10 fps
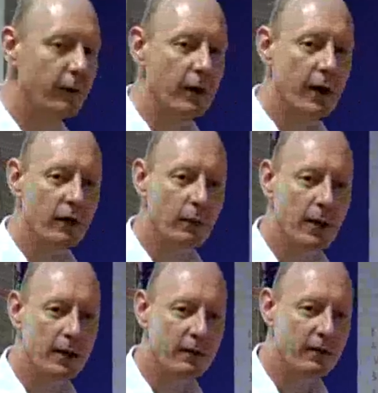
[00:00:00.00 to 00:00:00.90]
for
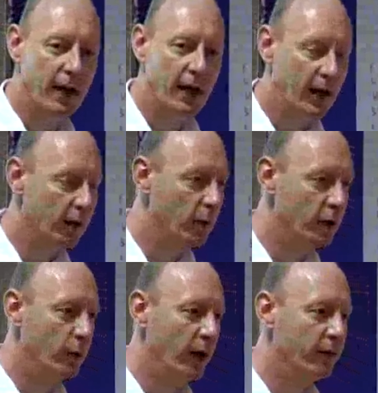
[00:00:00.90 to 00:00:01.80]
accountability's sake in
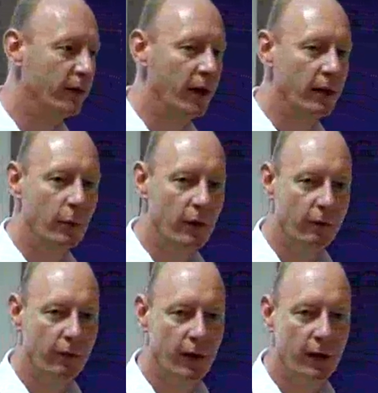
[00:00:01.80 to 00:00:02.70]
what you have done with the
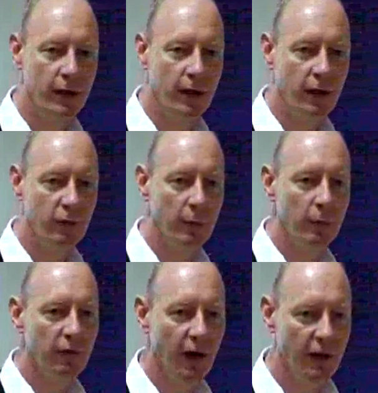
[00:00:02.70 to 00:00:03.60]
funding that has been
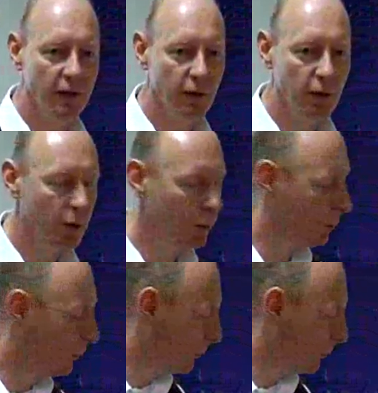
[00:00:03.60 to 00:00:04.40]
provided to you